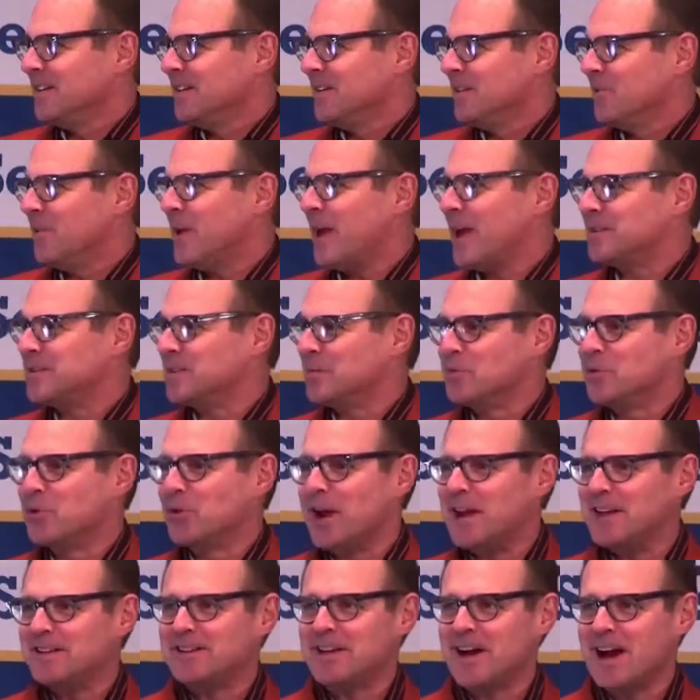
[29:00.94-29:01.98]
We had some
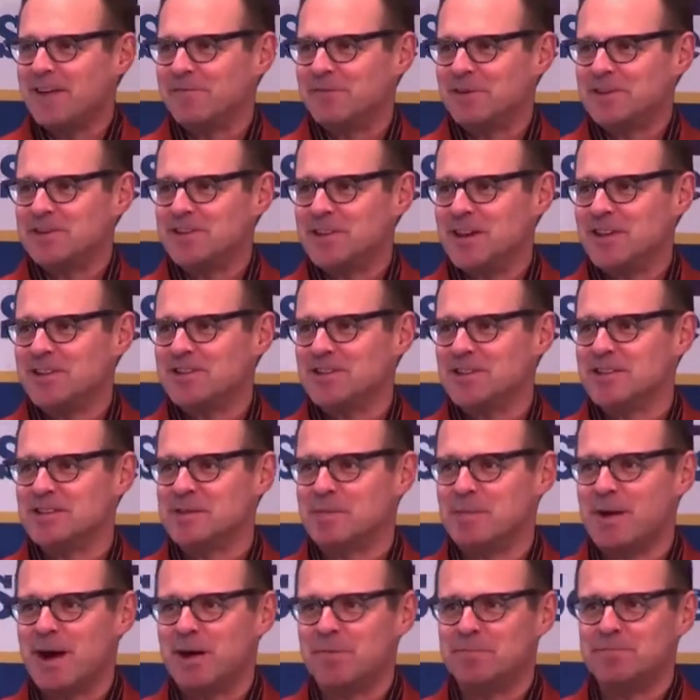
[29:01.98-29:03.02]
great conversations
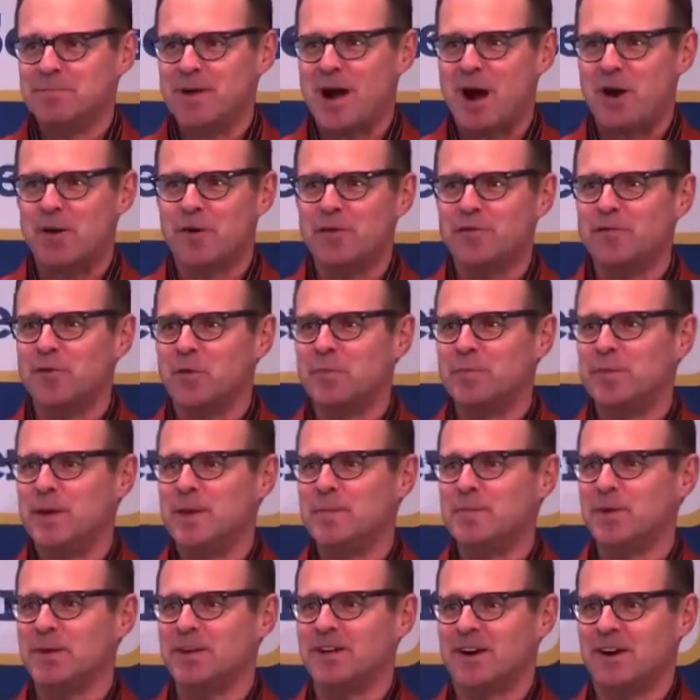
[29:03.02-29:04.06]
about powerful
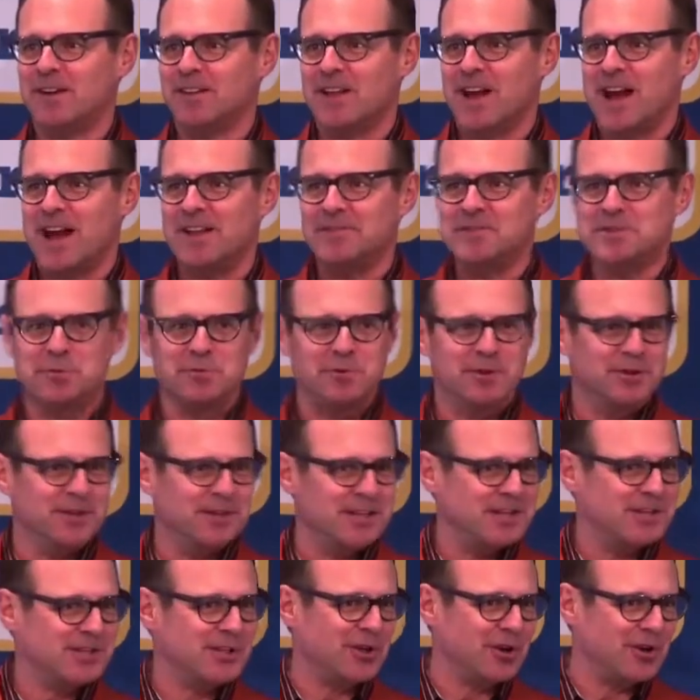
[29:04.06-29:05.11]
people in our lives who
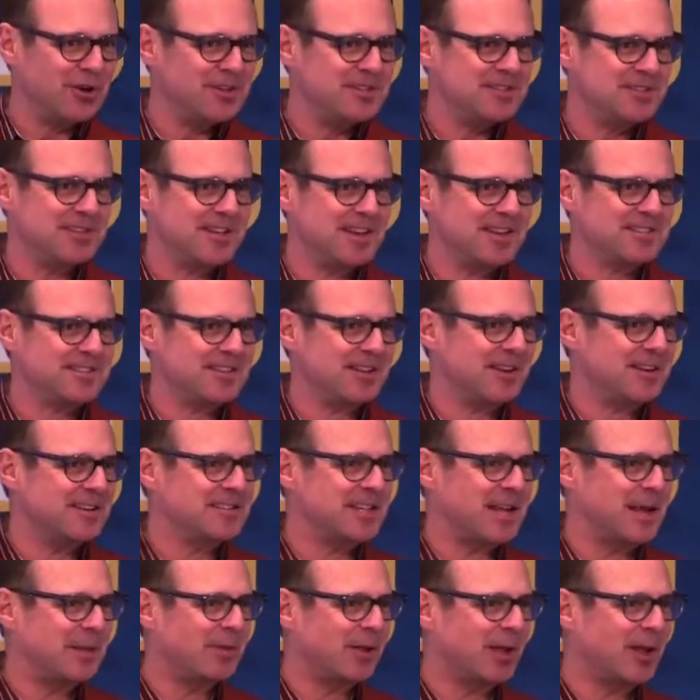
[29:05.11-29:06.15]
really encouraged us at our
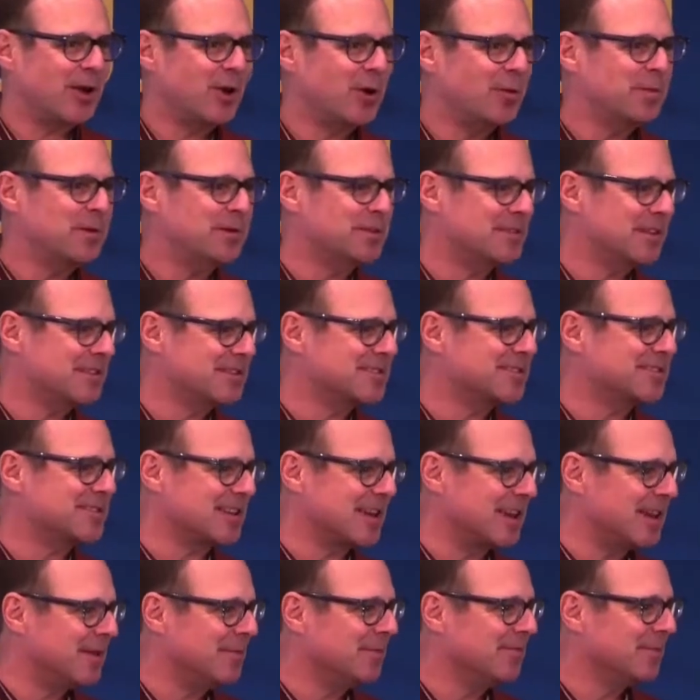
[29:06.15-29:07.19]
table. I hope you did the
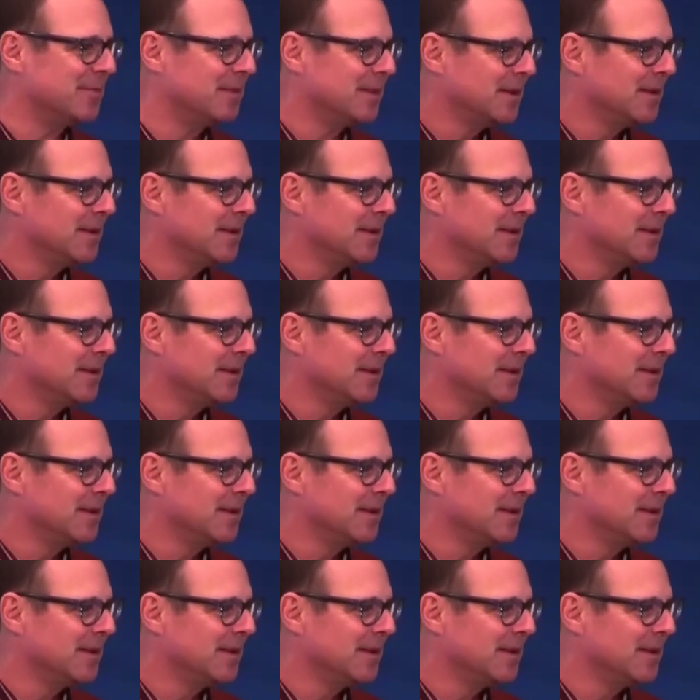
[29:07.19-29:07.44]
same.